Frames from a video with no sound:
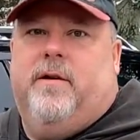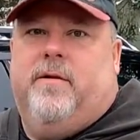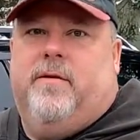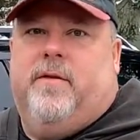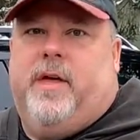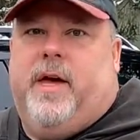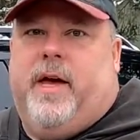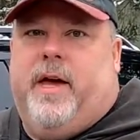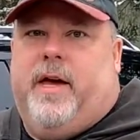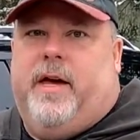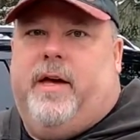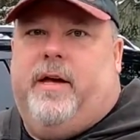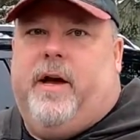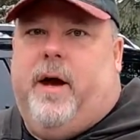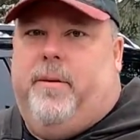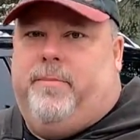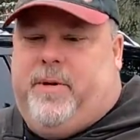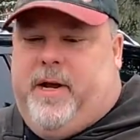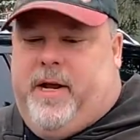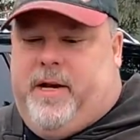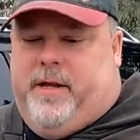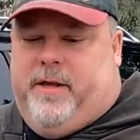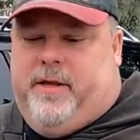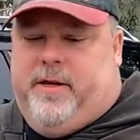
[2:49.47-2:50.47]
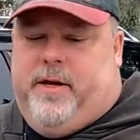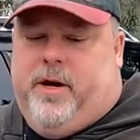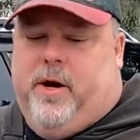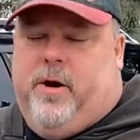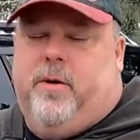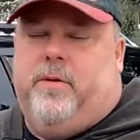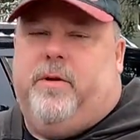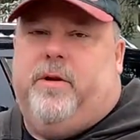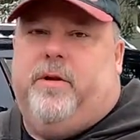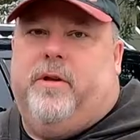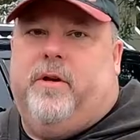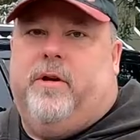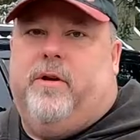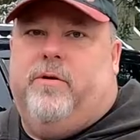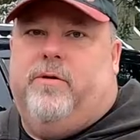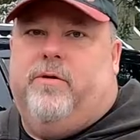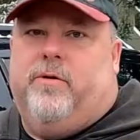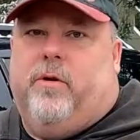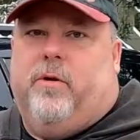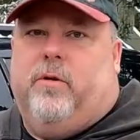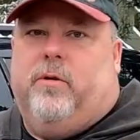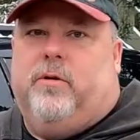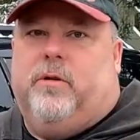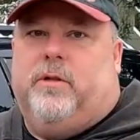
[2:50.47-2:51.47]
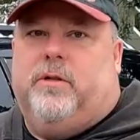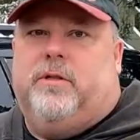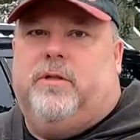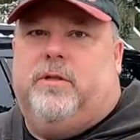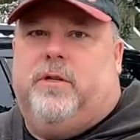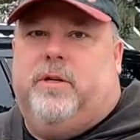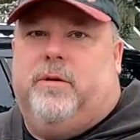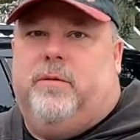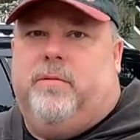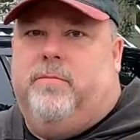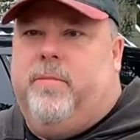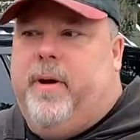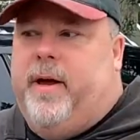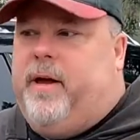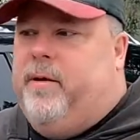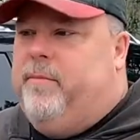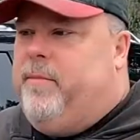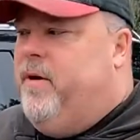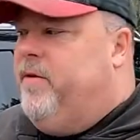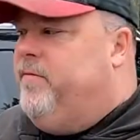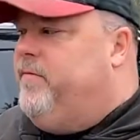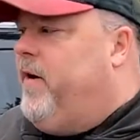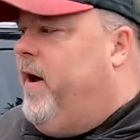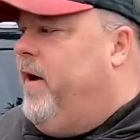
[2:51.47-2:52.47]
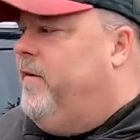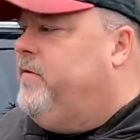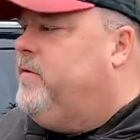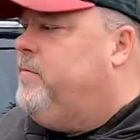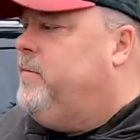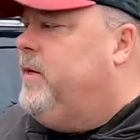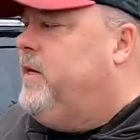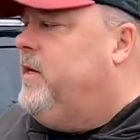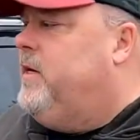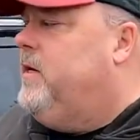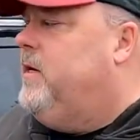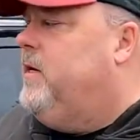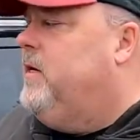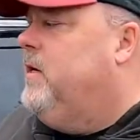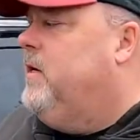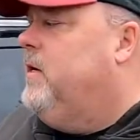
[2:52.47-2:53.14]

they updated the code and the controllers to make it be a 5-speed.